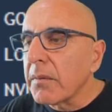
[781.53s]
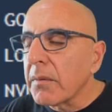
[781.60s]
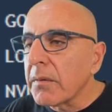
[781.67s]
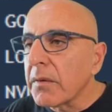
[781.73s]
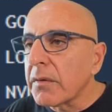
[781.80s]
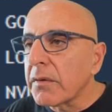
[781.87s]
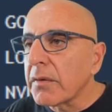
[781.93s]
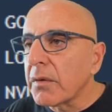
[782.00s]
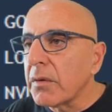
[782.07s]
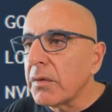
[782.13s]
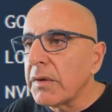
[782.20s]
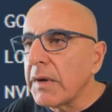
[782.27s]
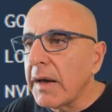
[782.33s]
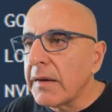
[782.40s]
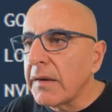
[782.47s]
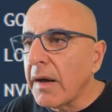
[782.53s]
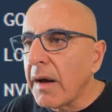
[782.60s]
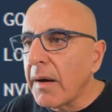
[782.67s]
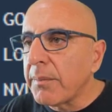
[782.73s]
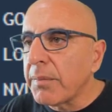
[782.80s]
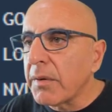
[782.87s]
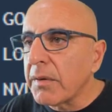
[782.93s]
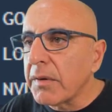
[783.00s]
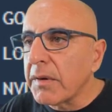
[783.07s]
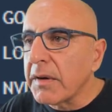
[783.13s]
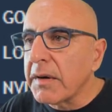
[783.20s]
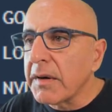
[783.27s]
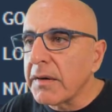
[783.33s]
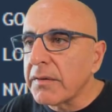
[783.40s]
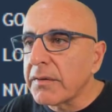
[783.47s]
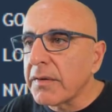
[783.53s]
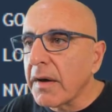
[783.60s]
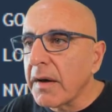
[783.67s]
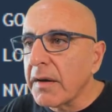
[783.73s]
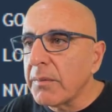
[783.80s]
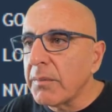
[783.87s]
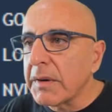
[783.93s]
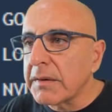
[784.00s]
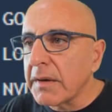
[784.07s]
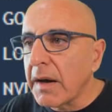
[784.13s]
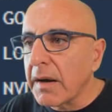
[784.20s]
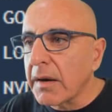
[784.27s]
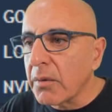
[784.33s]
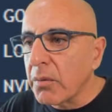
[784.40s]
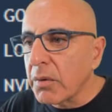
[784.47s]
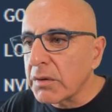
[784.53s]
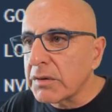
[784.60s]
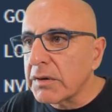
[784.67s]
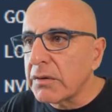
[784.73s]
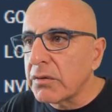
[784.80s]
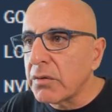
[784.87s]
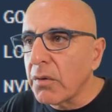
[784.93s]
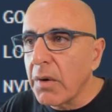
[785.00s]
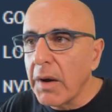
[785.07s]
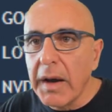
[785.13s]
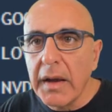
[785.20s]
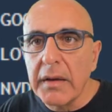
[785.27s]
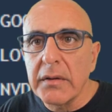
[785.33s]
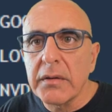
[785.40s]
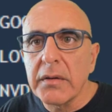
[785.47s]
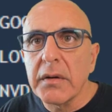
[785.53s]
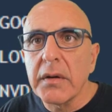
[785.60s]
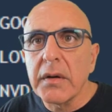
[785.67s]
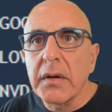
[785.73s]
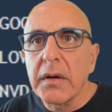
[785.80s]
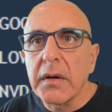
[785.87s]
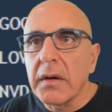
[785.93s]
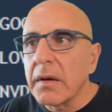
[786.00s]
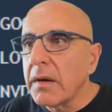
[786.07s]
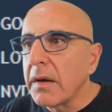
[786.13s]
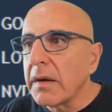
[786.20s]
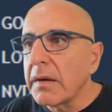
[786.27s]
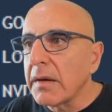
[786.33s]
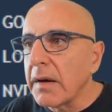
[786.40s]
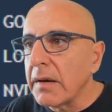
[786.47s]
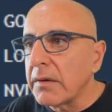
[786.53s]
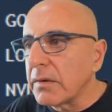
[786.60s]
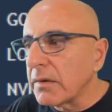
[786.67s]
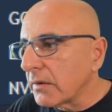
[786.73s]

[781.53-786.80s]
This could end up on the green side, but I don't want it to end in red.